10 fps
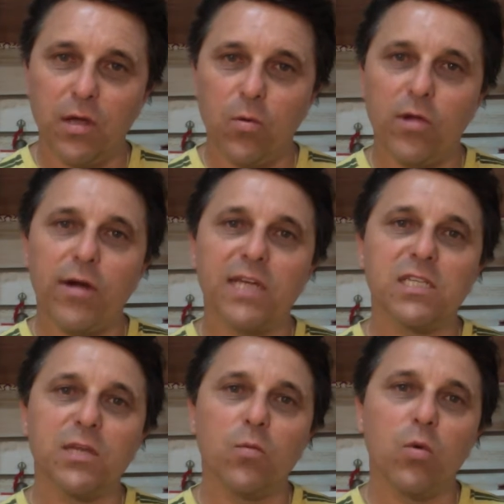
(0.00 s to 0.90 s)
we are
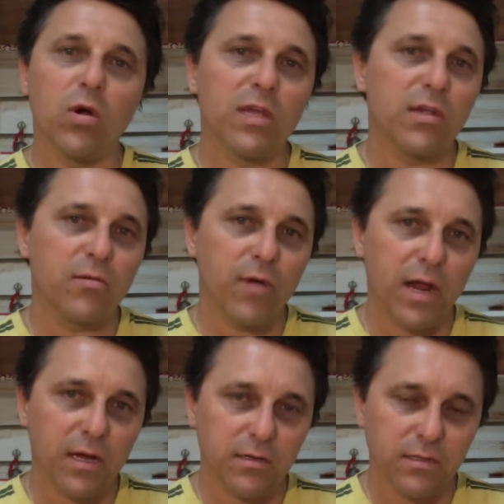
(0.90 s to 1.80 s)
actually walking
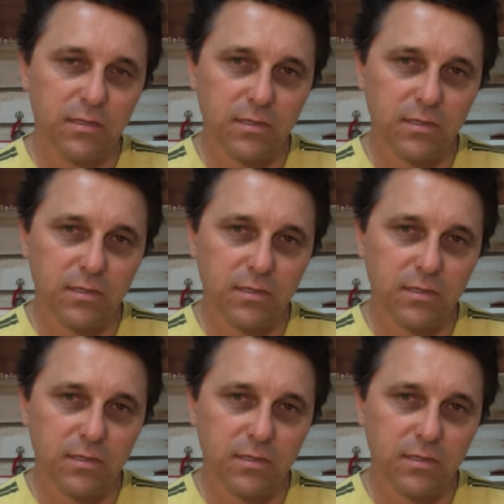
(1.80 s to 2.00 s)
around